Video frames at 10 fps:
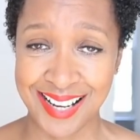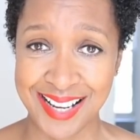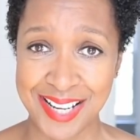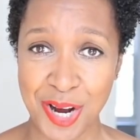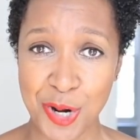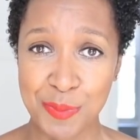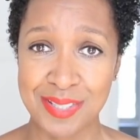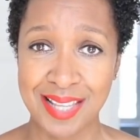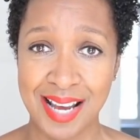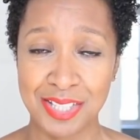I
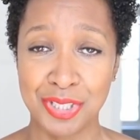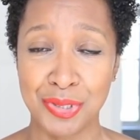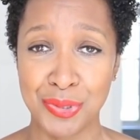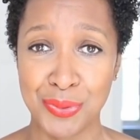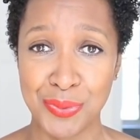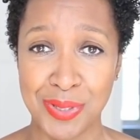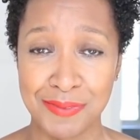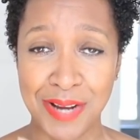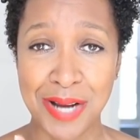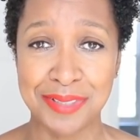hoped that you
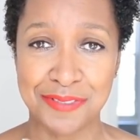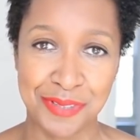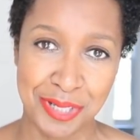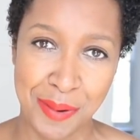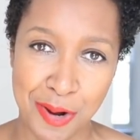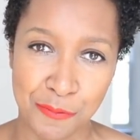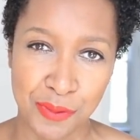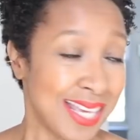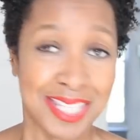found this video helpful.